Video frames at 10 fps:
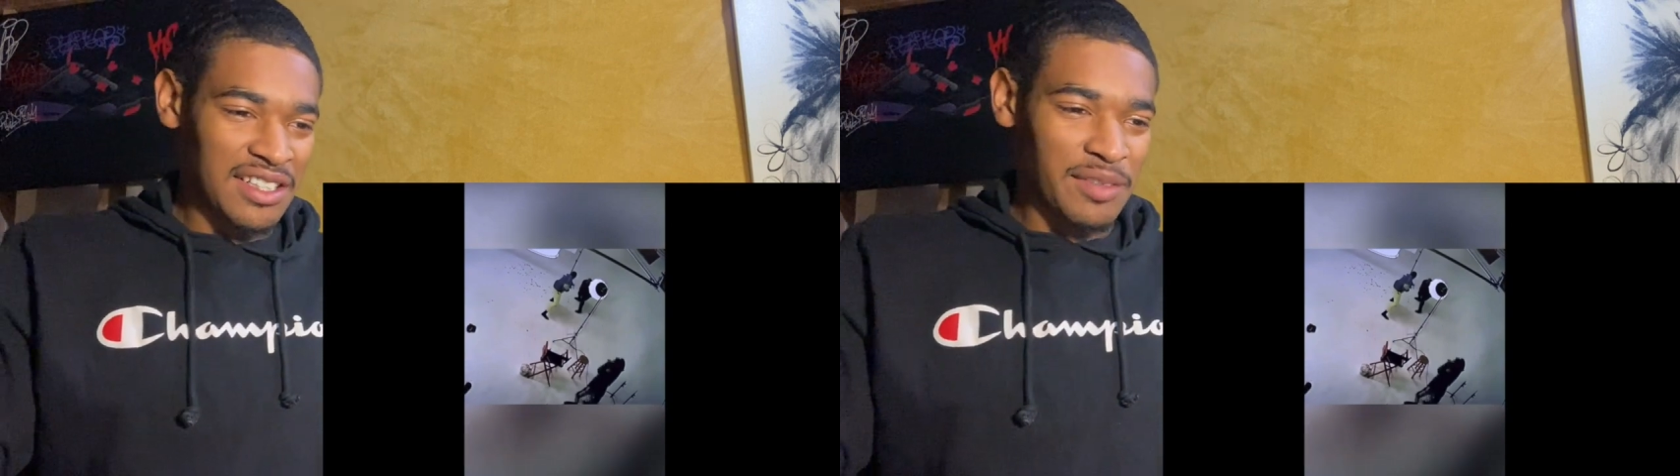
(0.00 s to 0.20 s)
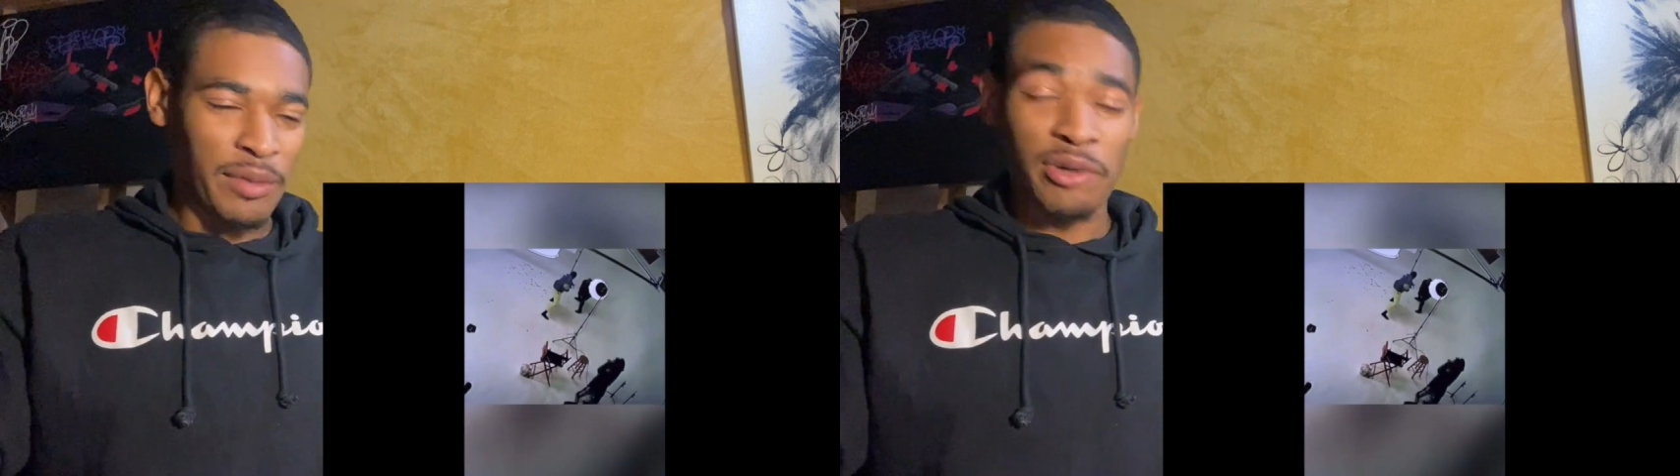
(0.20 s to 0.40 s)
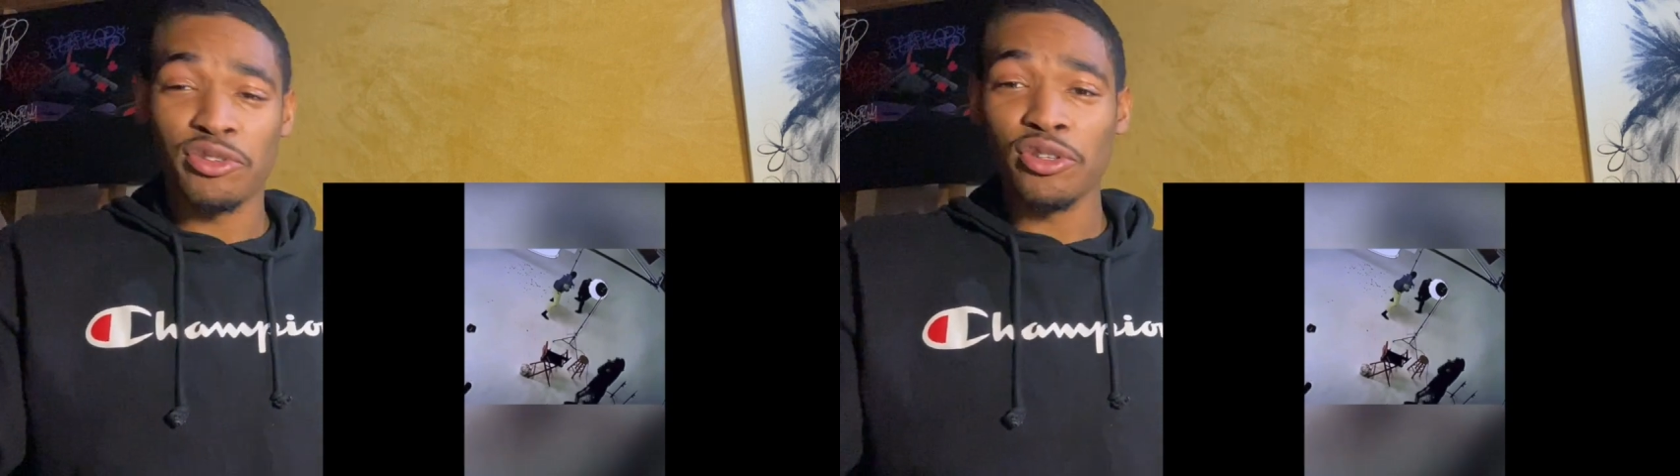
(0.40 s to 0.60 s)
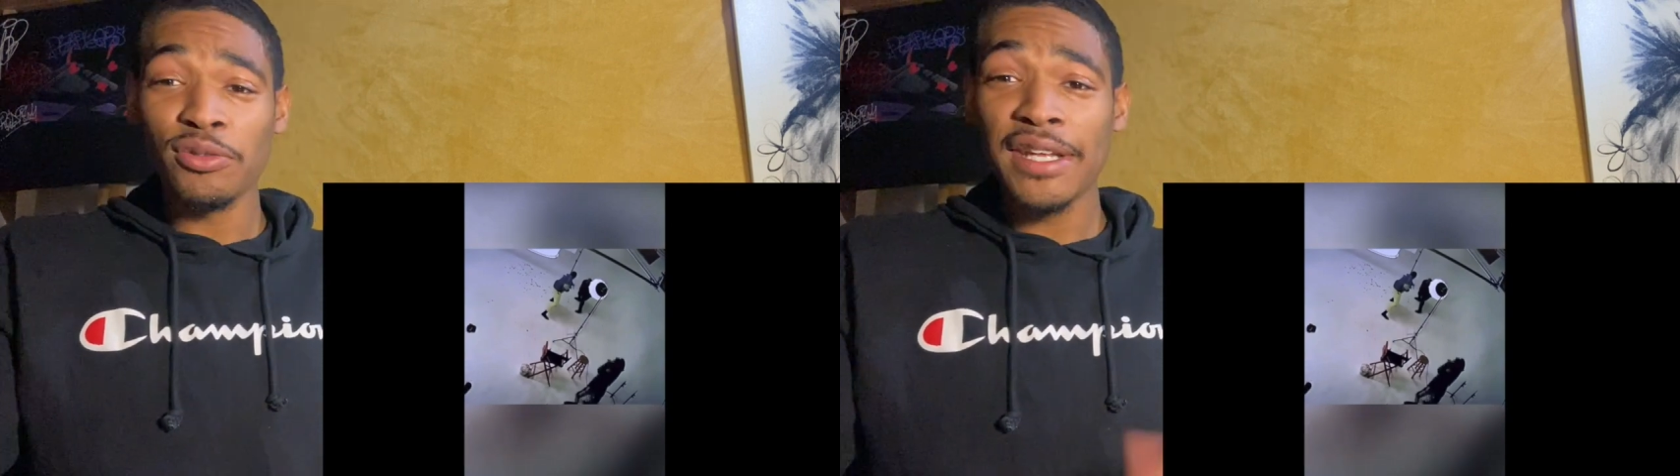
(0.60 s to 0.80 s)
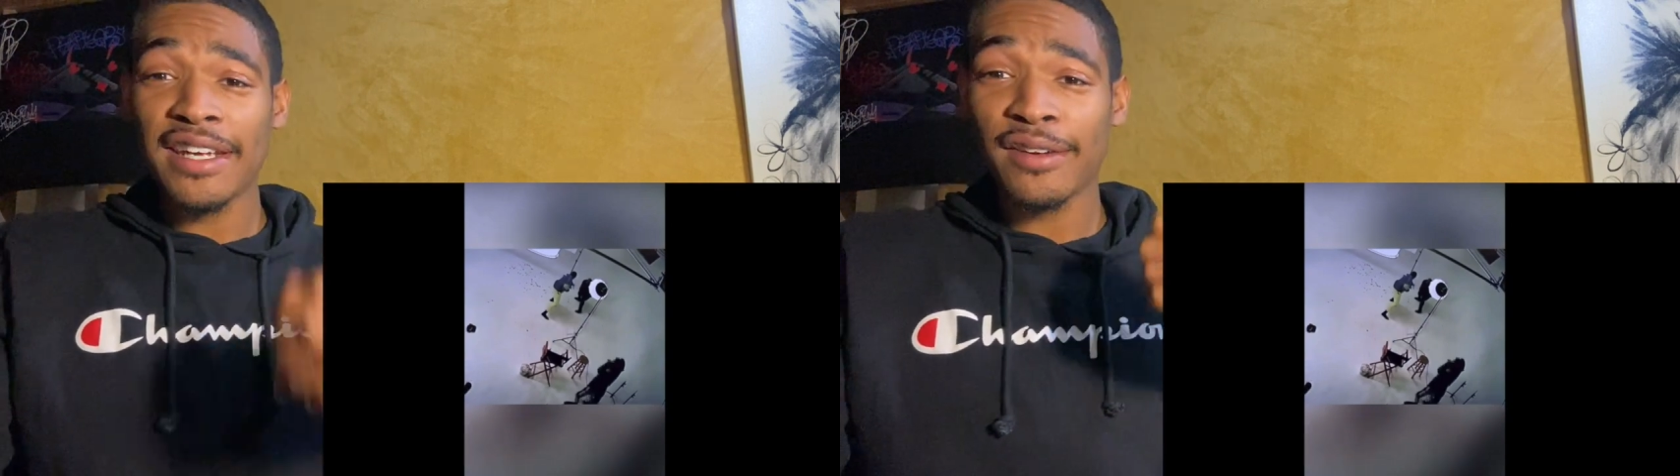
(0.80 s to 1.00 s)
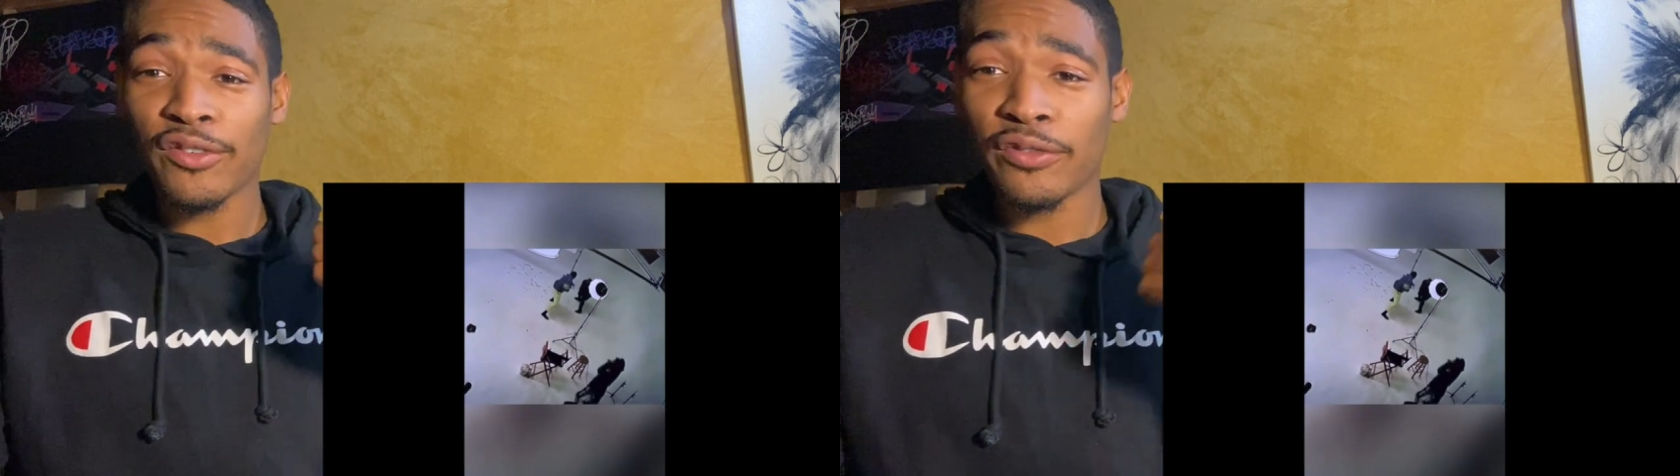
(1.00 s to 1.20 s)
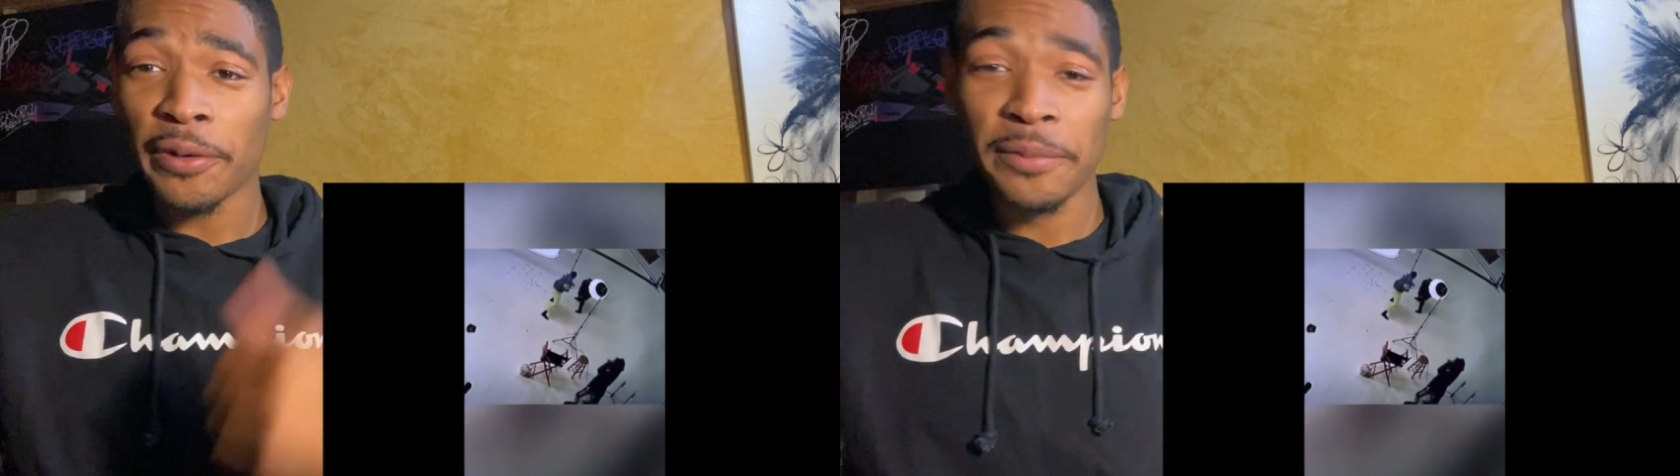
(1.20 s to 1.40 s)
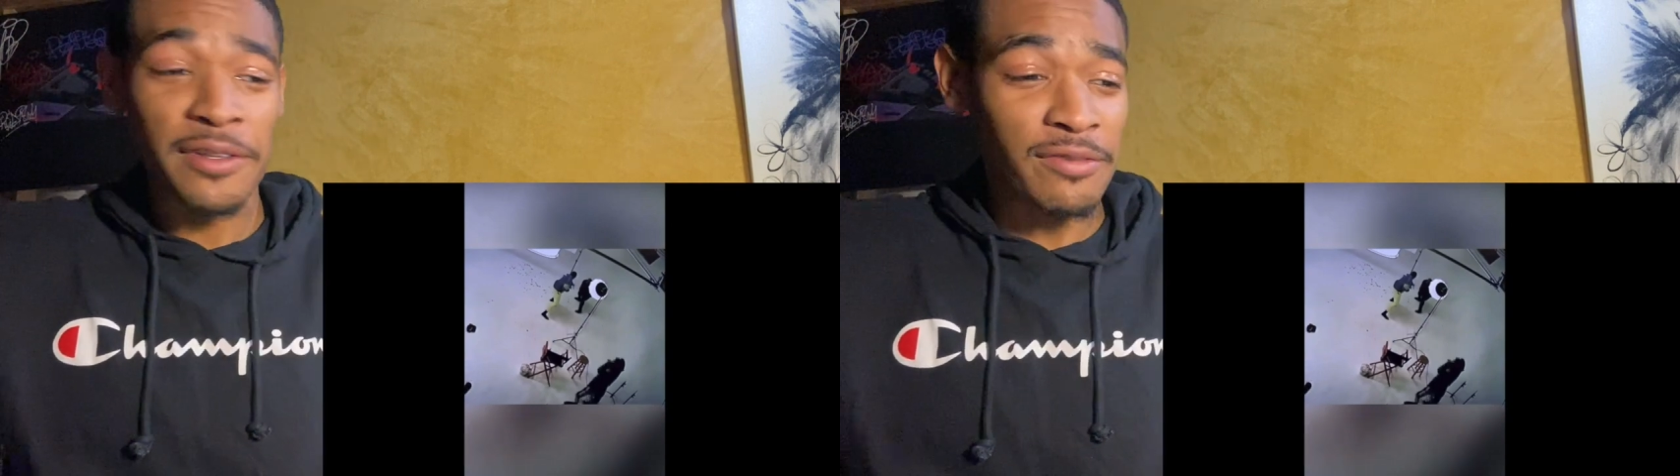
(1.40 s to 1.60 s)
Bro, dude, they
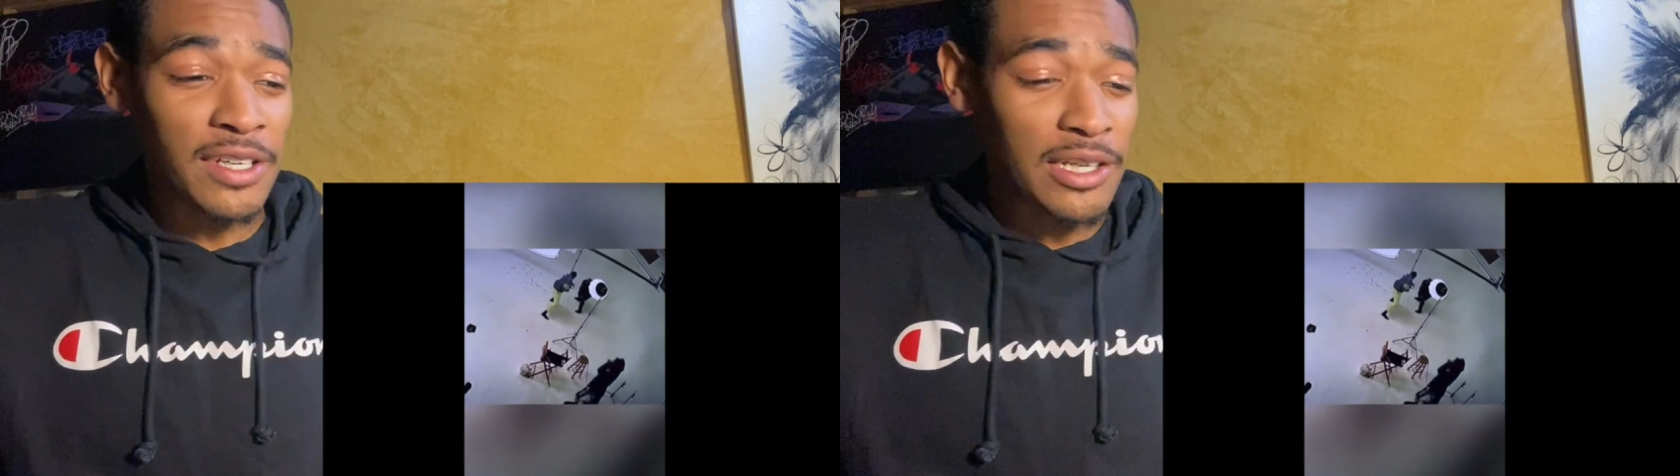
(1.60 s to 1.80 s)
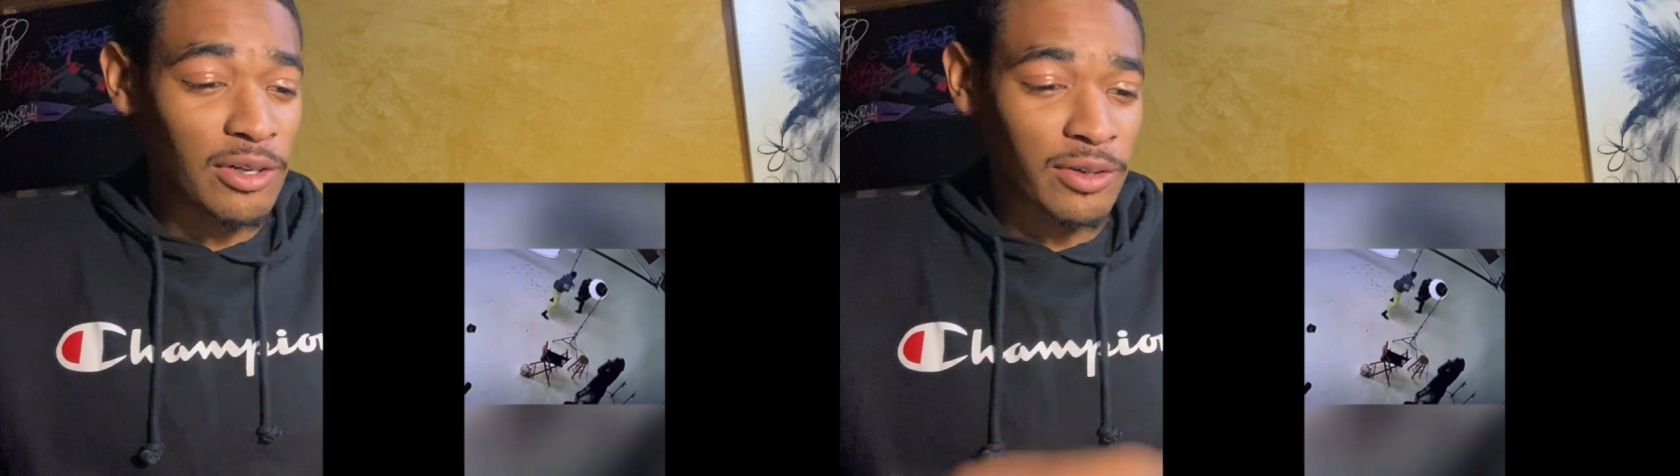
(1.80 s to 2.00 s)
filming the video